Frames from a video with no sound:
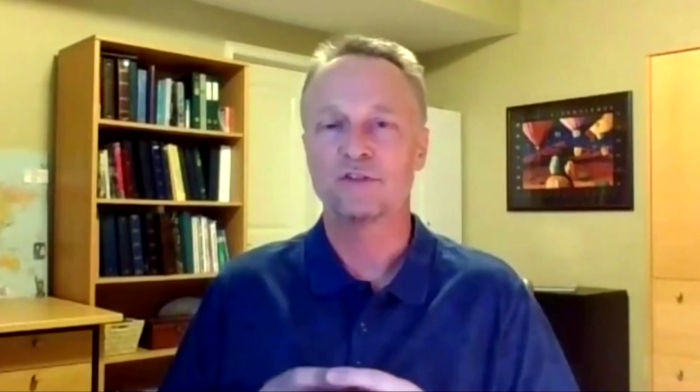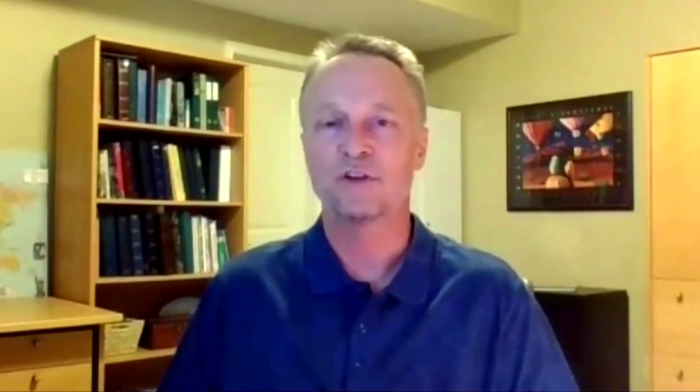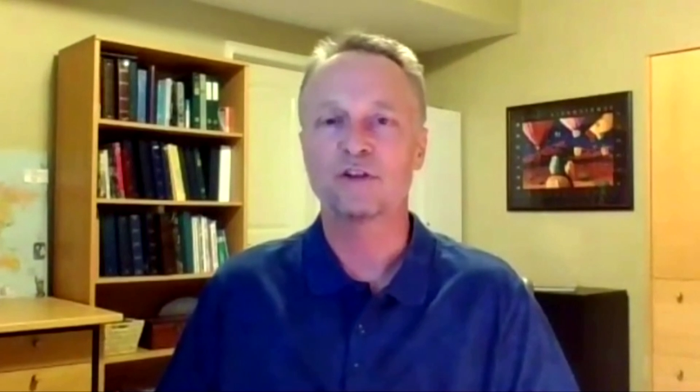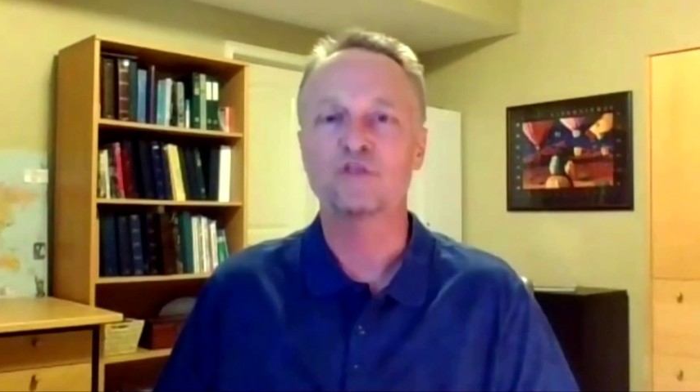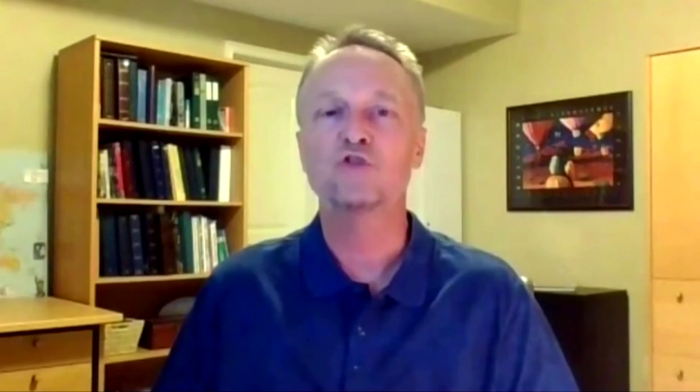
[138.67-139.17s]
It's a
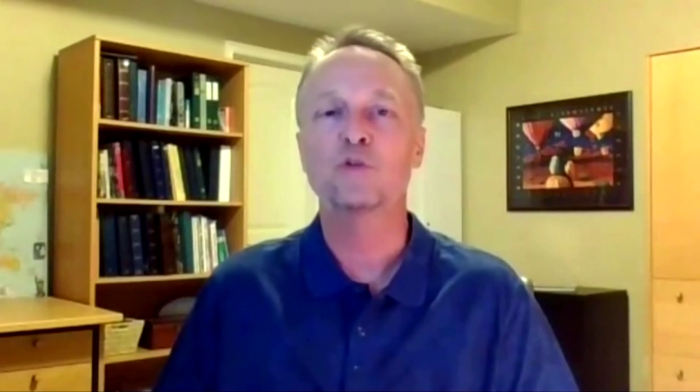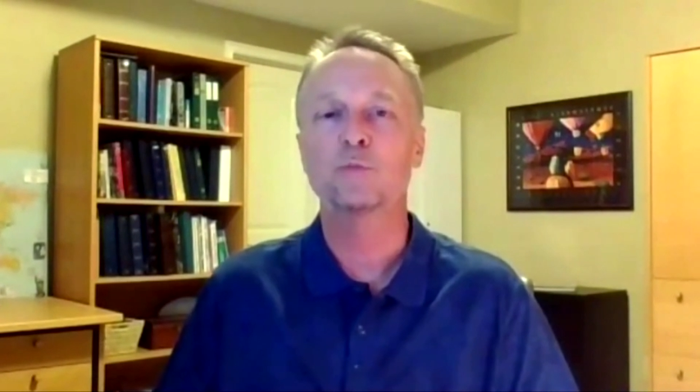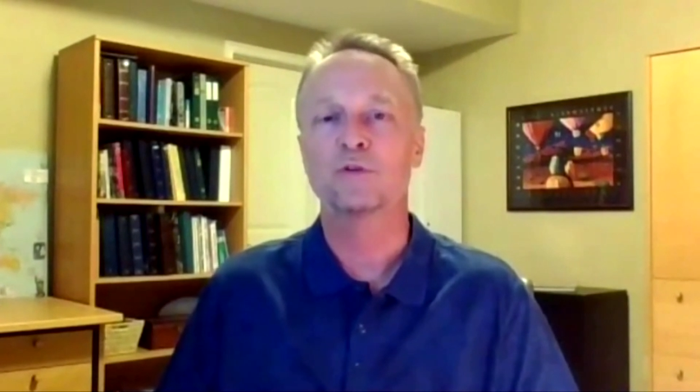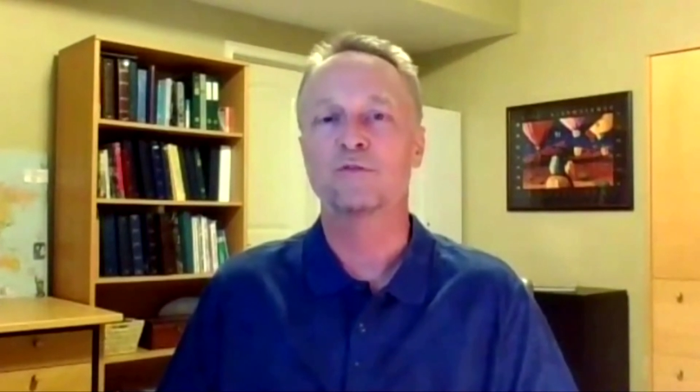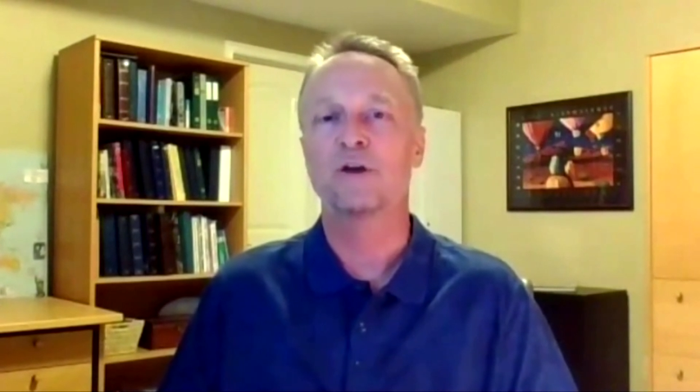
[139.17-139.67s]

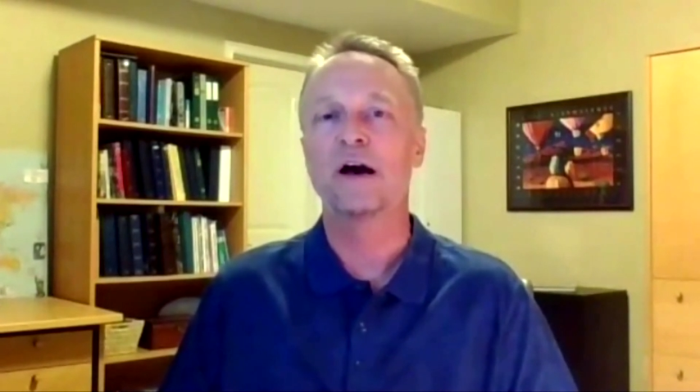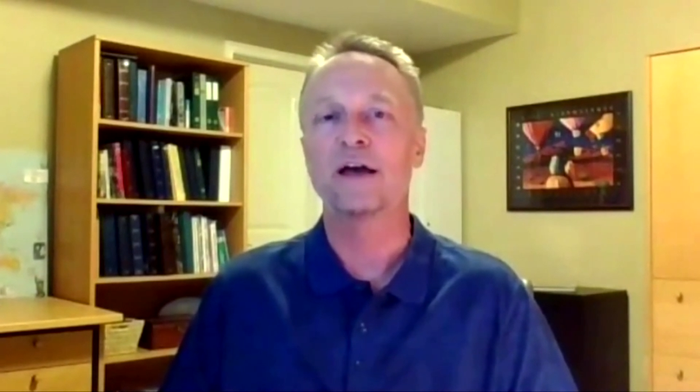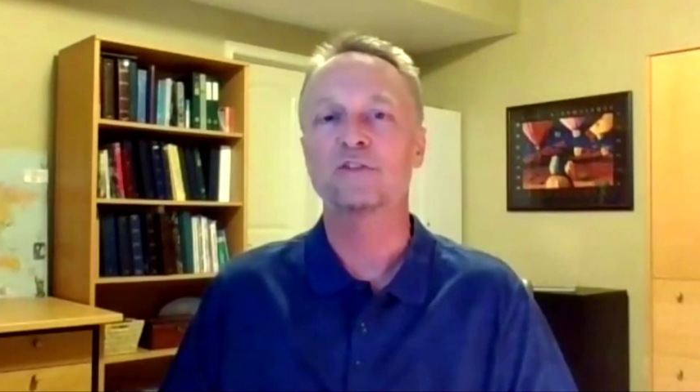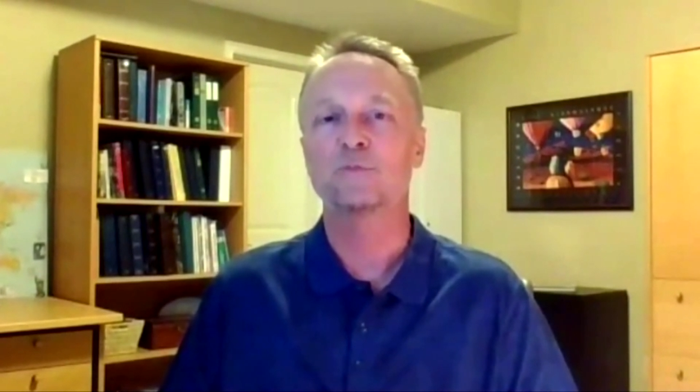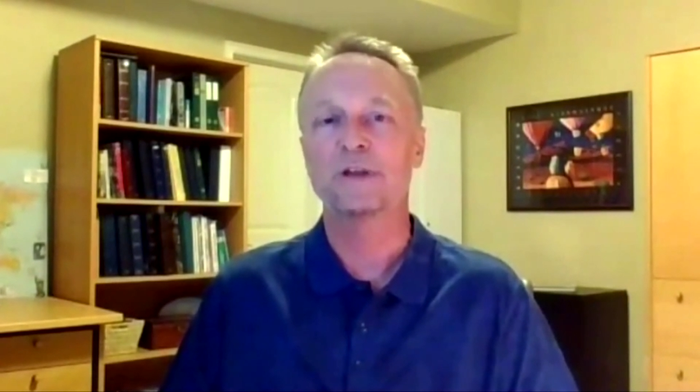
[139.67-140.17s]
consumer
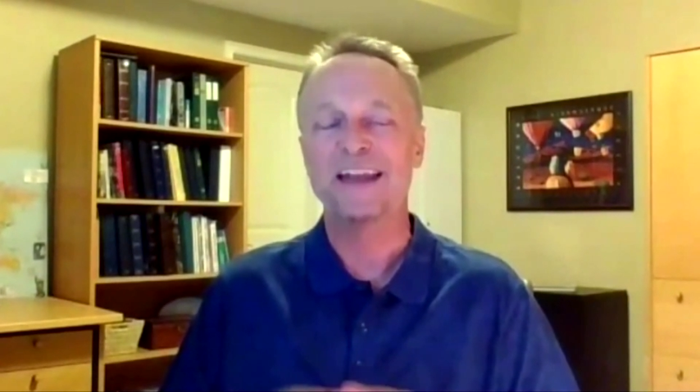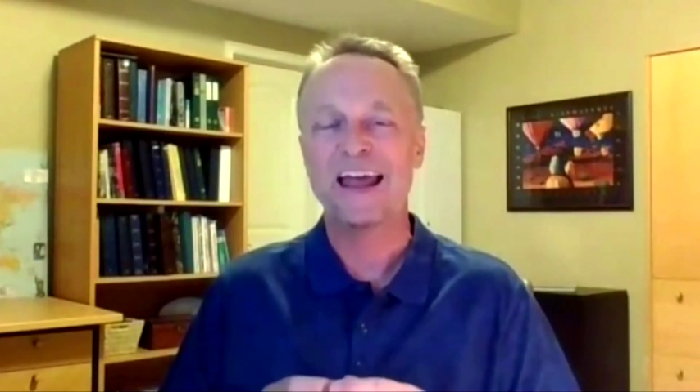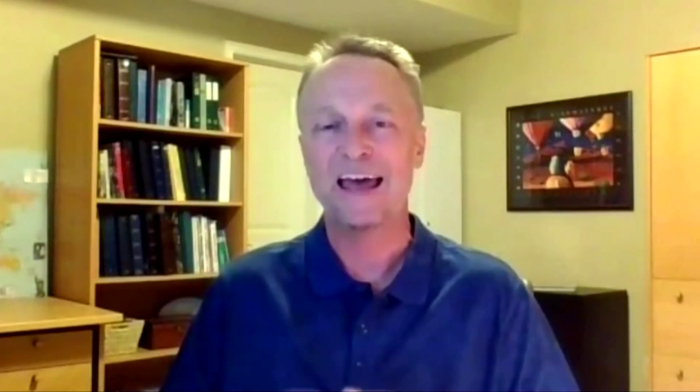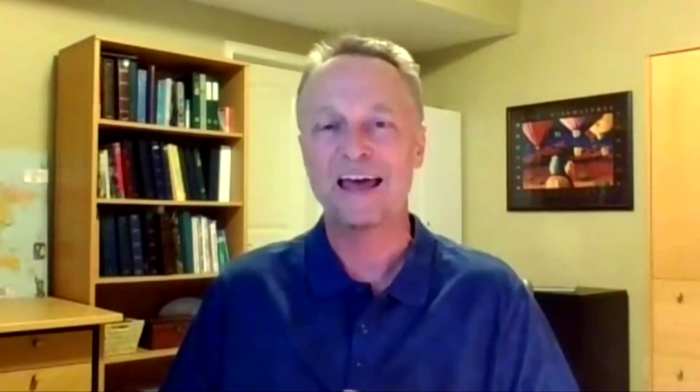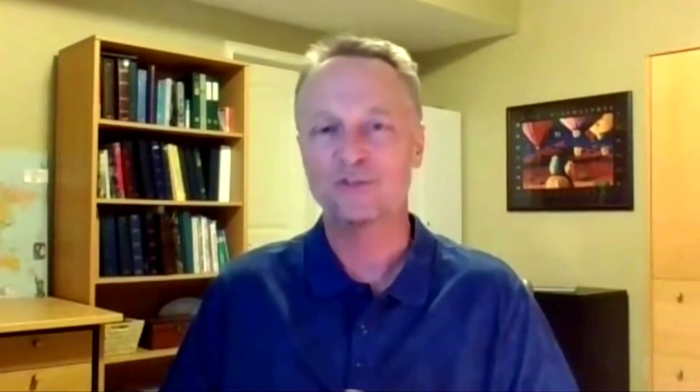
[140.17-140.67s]
device, but it
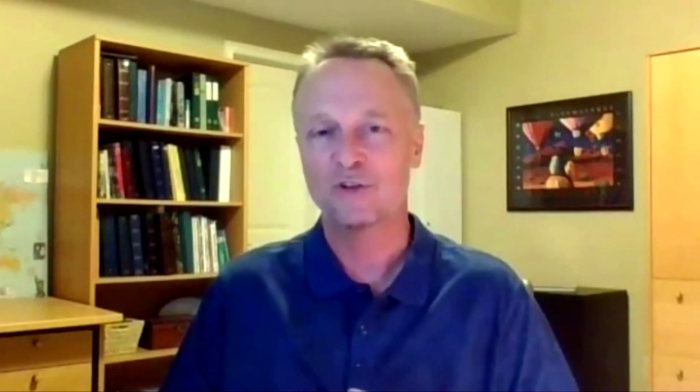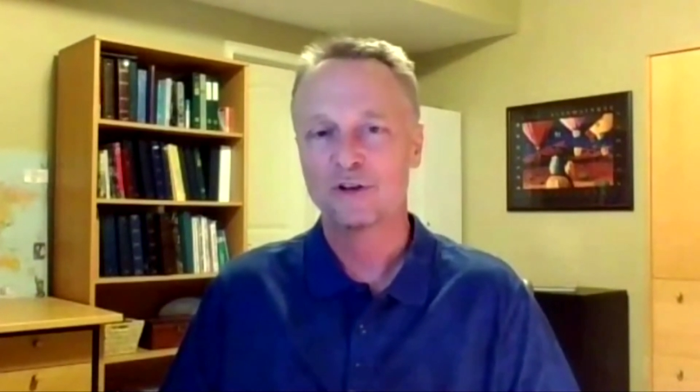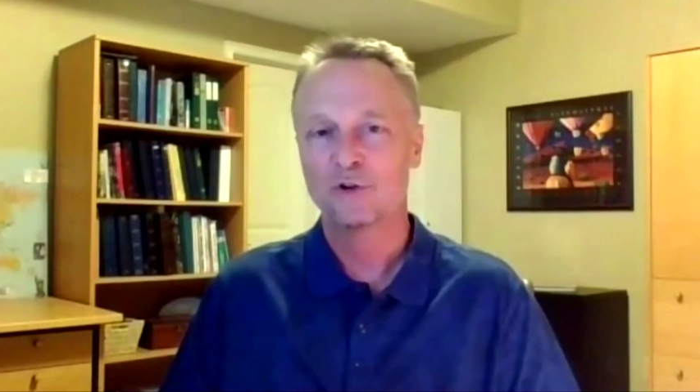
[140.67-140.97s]
has